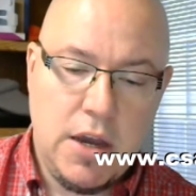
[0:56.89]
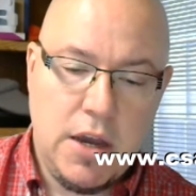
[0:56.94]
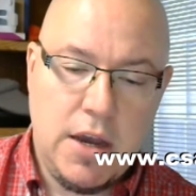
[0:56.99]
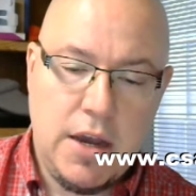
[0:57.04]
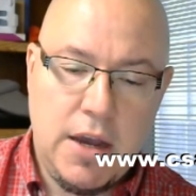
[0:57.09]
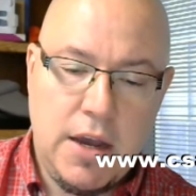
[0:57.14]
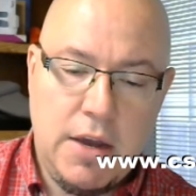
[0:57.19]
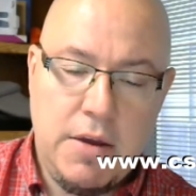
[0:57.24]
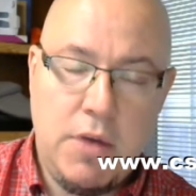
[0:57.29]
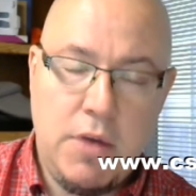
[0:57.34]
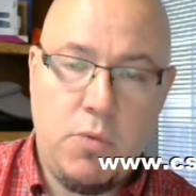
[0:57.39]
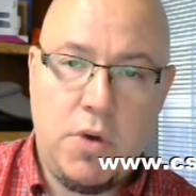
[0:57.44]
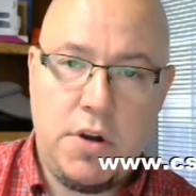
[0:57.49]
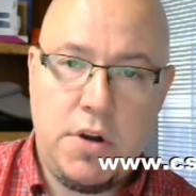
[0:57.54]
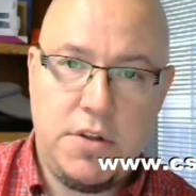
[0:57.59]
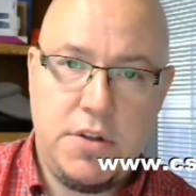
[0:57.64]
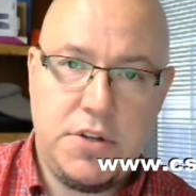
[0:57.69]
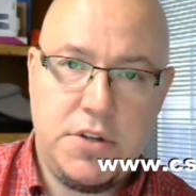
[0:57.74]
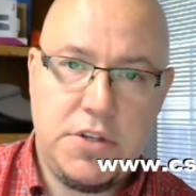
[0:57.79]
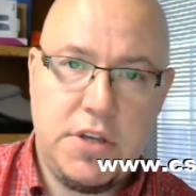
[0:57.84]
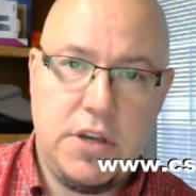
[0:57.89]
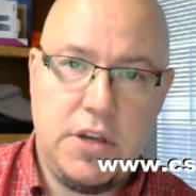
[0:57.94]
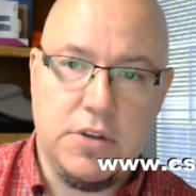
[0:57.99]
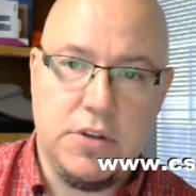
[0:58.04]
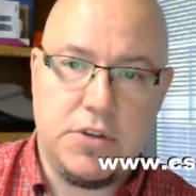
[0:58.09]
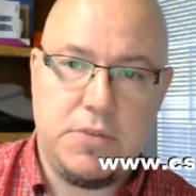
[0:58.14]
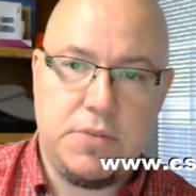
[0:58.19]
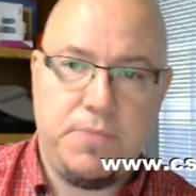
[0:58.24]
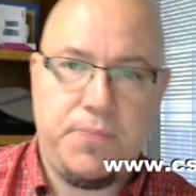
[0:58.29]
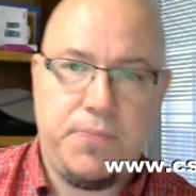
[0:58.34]
And what are their
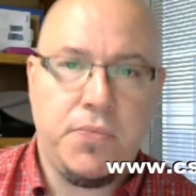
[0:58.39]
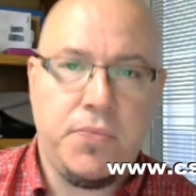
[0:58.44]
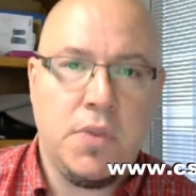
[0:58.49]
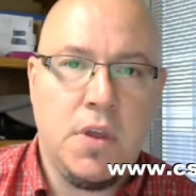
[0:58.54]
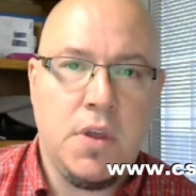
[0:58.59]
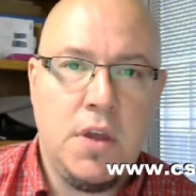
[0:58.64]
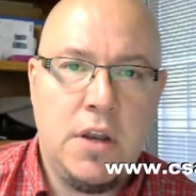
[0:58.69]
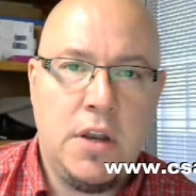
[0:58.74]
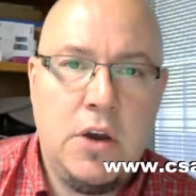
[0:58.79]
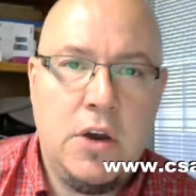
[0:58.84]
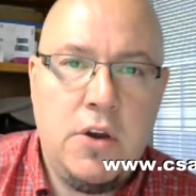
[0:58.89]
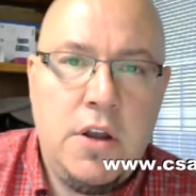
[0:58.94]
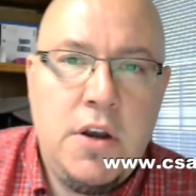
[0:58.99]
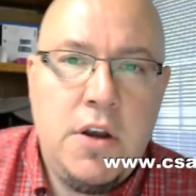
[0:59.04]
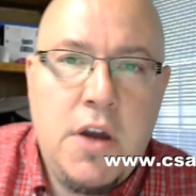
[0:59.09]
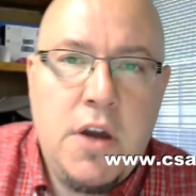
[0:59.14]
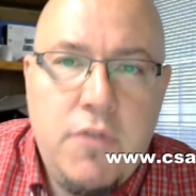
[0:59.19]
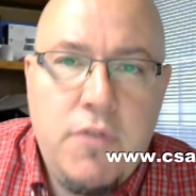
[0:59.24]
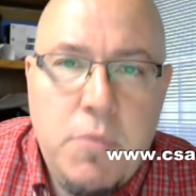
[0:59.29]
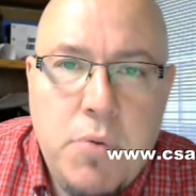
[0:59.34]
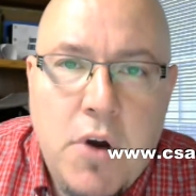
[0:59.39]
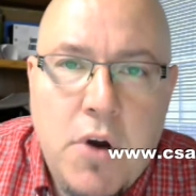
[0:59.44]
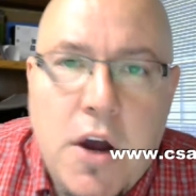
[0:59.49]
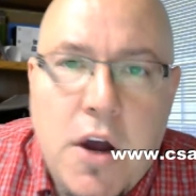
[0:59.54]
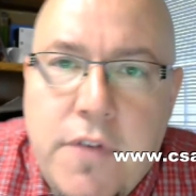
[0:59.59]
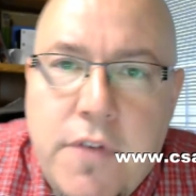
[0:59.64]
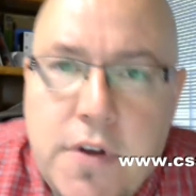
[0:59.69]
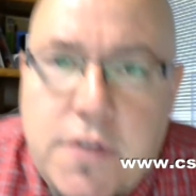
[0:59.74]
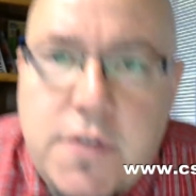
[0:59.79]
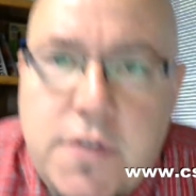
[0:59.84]
skills? Now, in
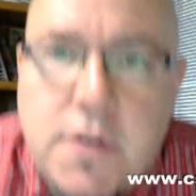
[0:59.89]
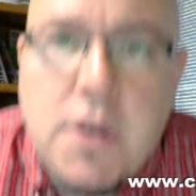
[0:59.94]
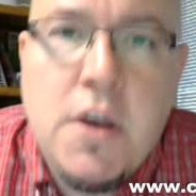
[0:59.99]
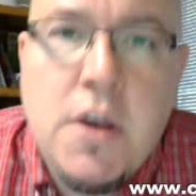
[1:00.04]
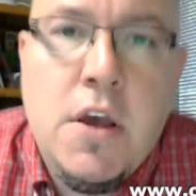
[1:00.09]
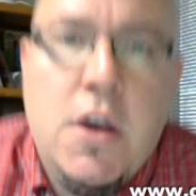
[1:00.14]
not-for-profits,